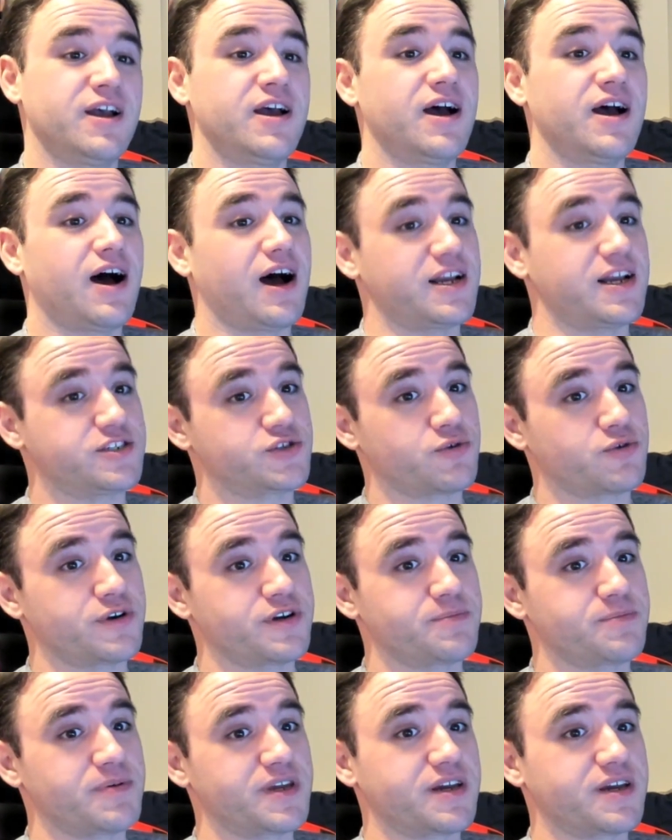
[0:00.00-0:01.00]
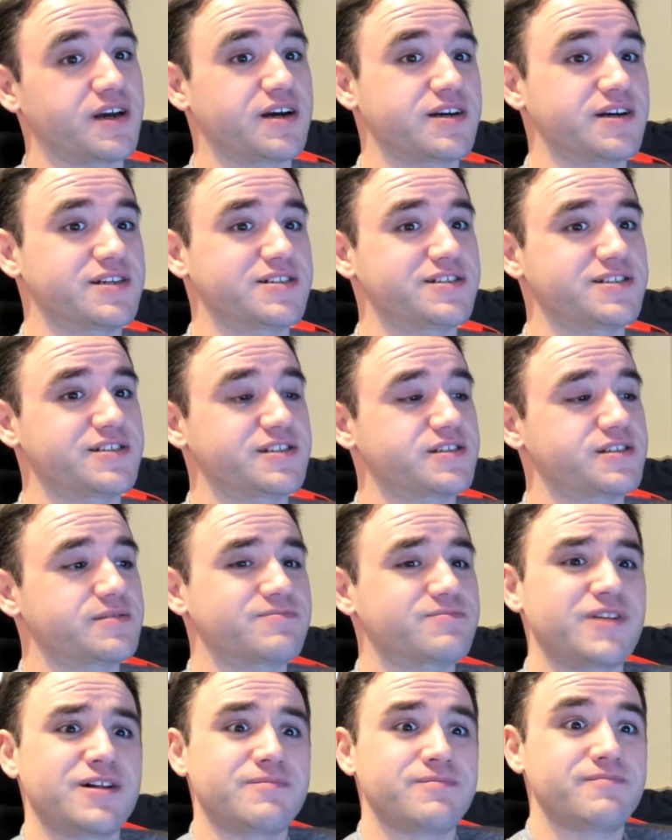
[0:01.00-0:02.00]
I joined because,
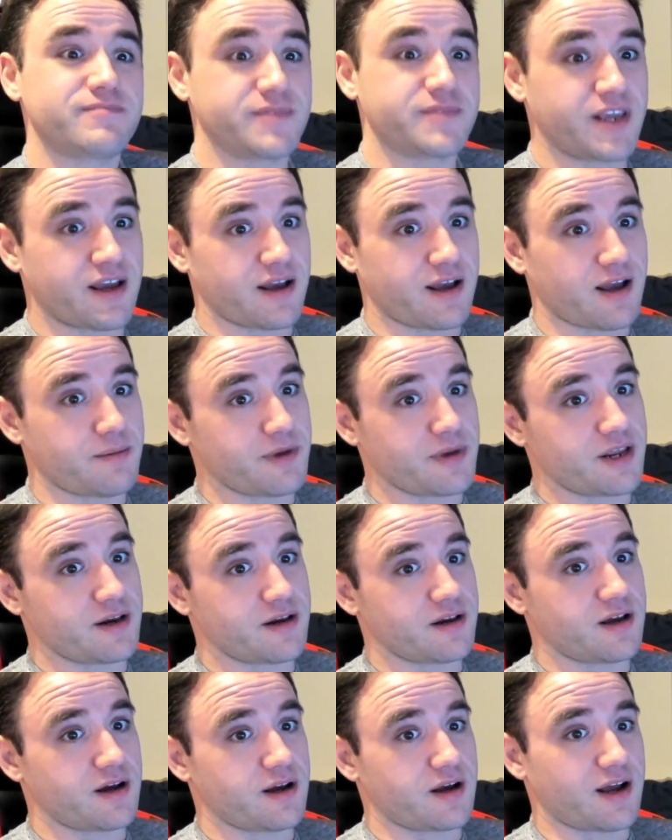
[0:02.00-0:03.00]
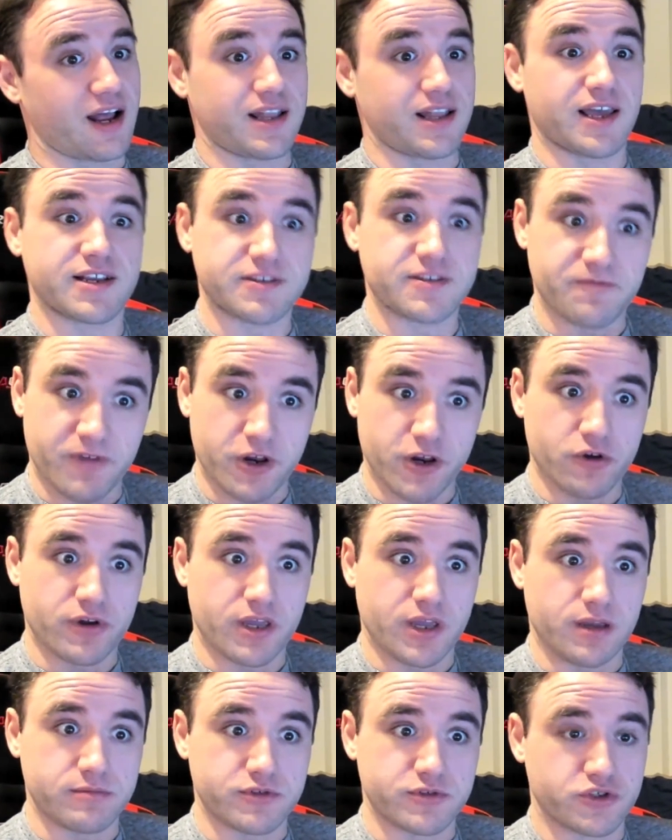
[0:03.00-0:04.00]
I liked video
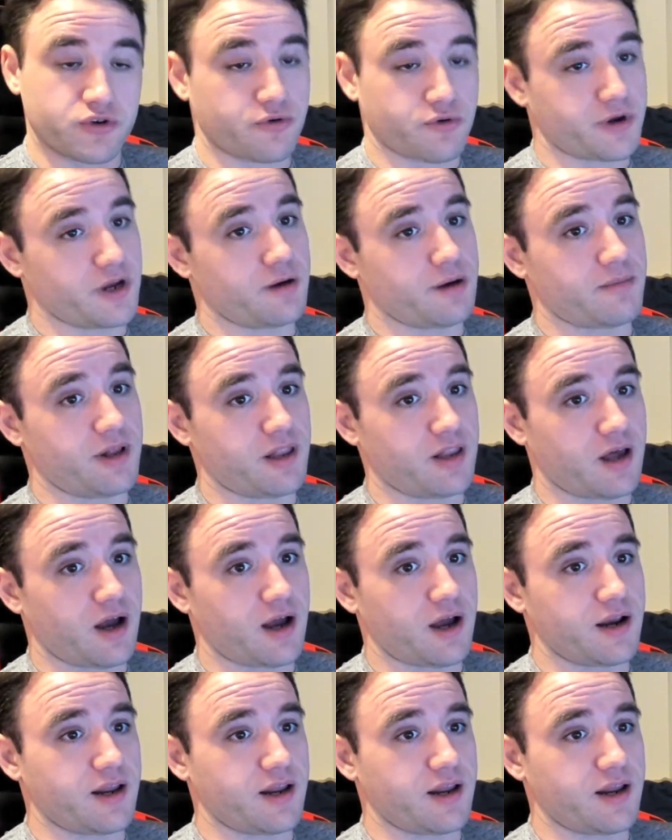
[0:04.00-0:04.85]
games growing up a lot,